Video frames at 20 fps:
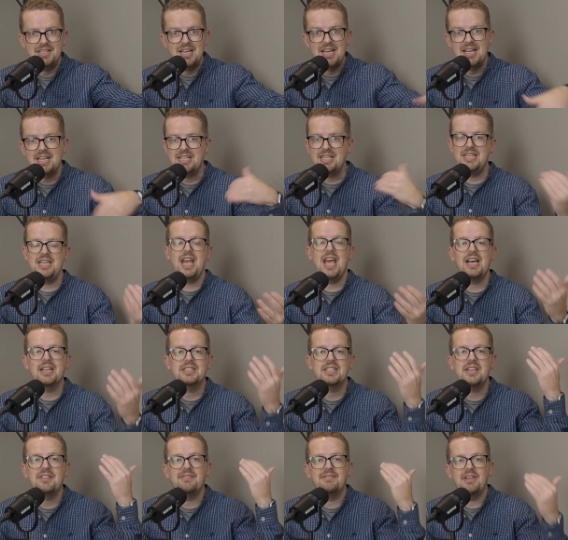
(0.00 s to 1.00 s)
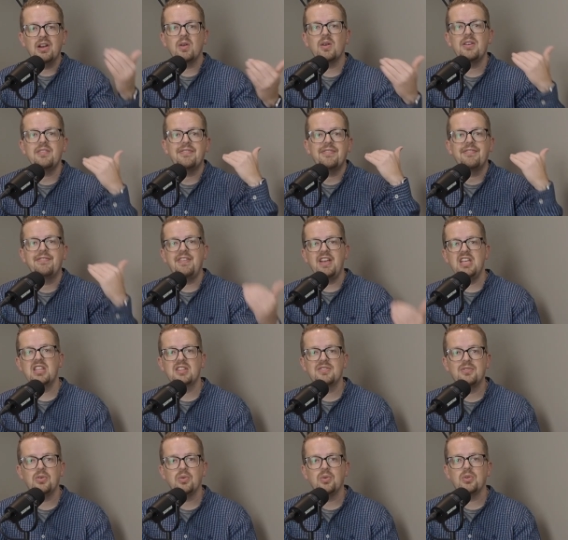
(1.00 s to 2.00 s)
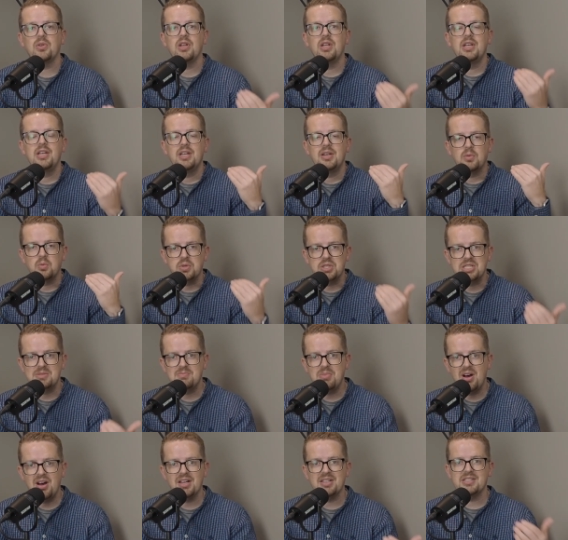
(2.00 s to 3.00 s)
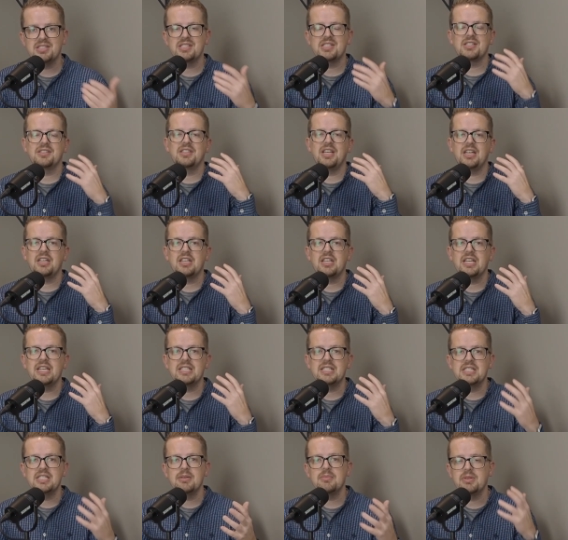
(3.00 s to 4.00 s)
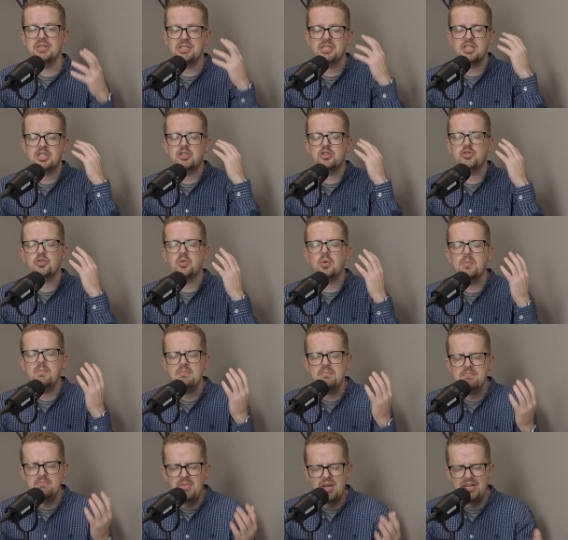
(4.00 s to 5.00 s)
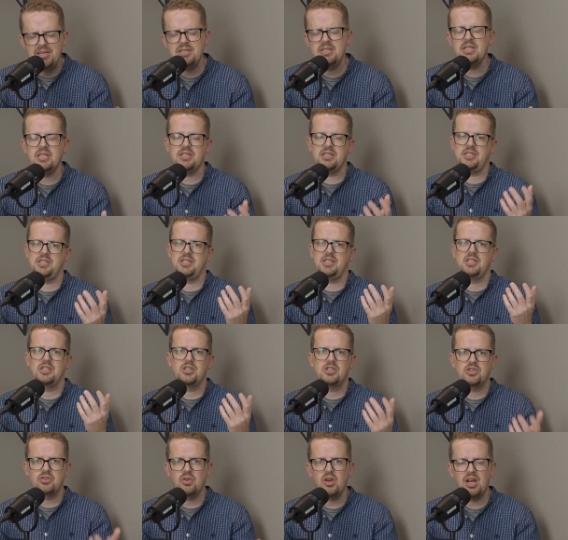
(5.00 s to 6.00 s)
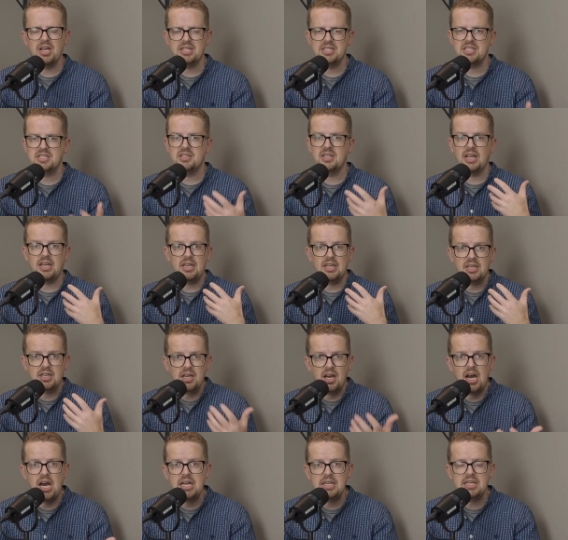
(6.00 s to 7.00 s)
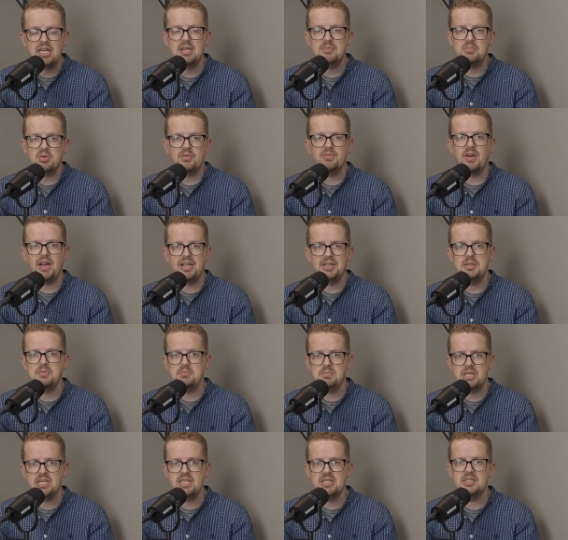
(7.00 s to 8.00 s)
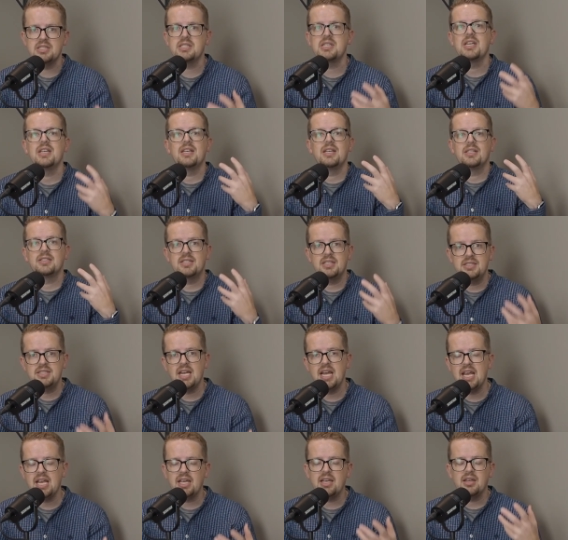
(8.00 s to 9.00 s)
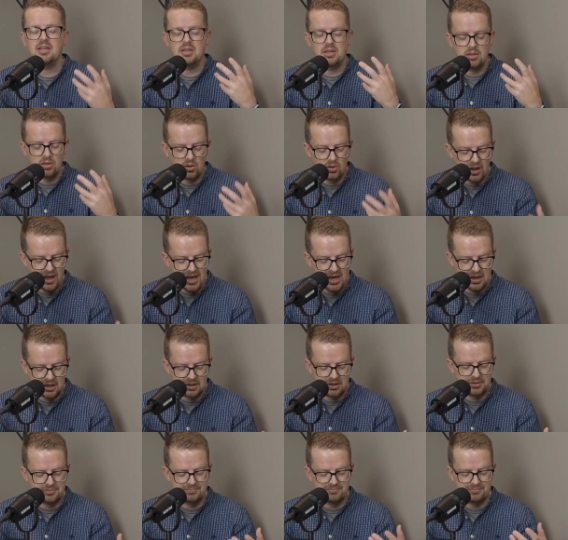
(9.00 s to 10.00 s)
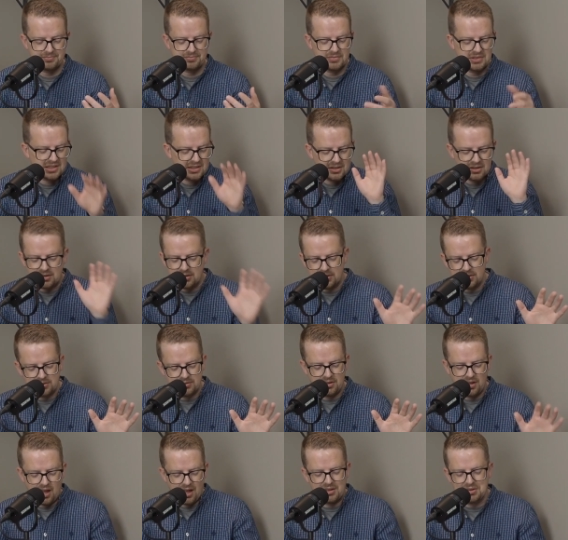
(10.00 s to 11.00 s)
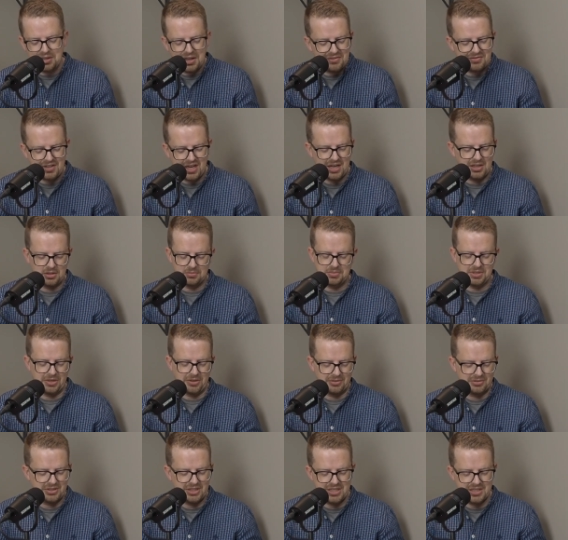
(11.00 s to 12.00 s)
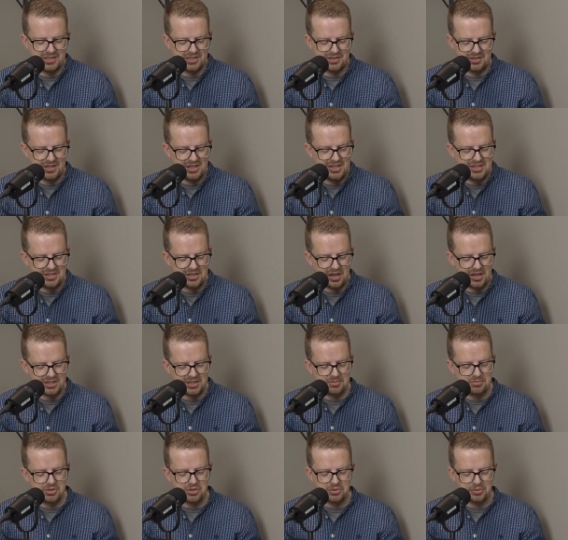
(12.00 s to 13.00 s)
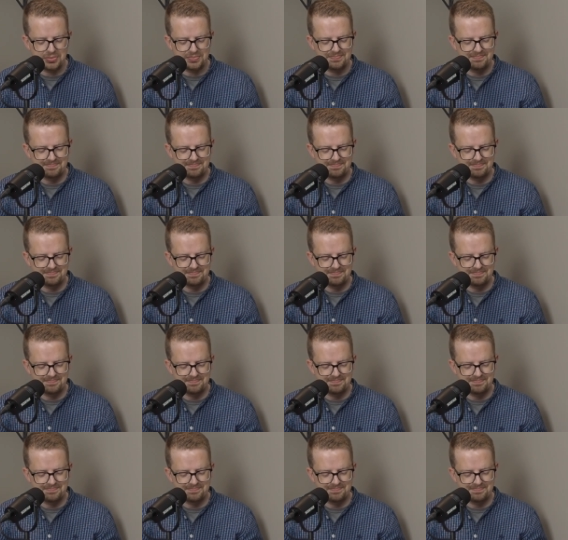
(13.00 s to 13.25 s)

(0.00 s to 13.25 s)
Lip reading: He has a very faithful response that exhibits tremendous trust that God can provide the means to take the land. Love Caleb here. He's an awesome dude.